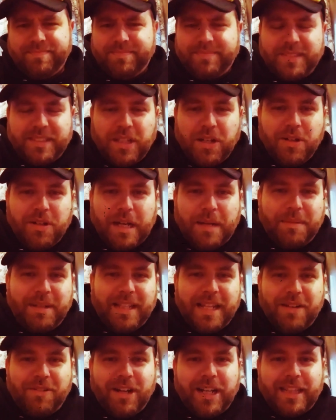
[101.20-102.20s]
So, I mean,
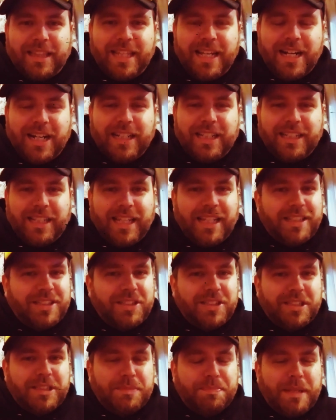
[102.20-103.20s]
that right there, that
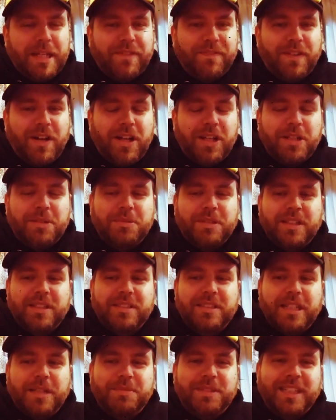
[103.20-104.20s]
should speak volumes on the
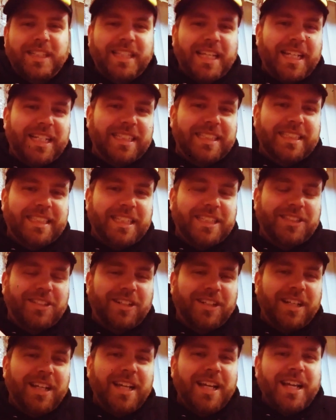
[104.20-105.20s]
subject. Then his
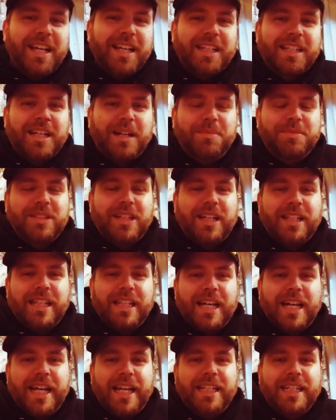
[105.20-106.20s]
sister comes
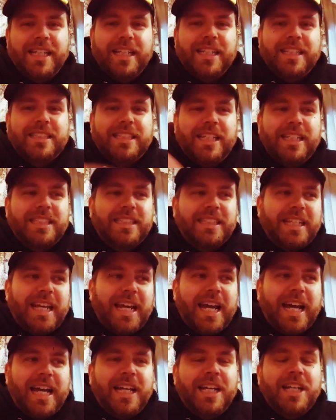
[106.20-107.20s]
online, says,
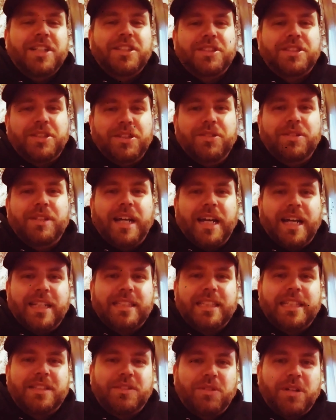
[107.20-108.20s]
yeah, dude has
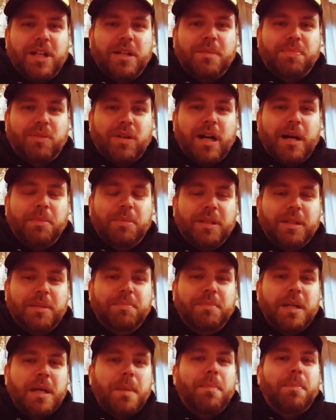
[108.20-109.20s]
a drug problem.
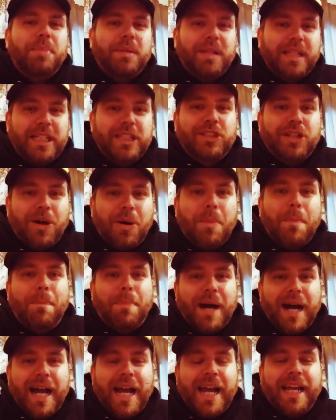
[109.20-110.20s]
Please don't
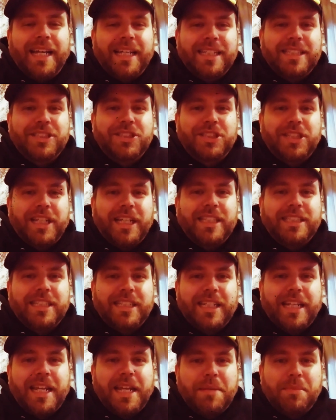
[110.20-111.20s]
buy his jeans and
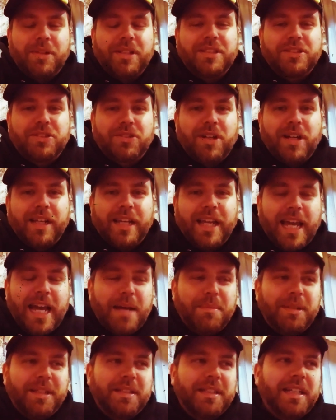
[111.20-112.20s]
enable his drug
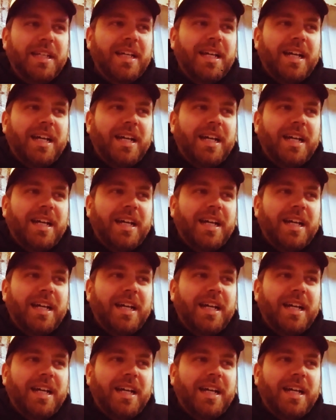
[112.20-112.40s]
habit.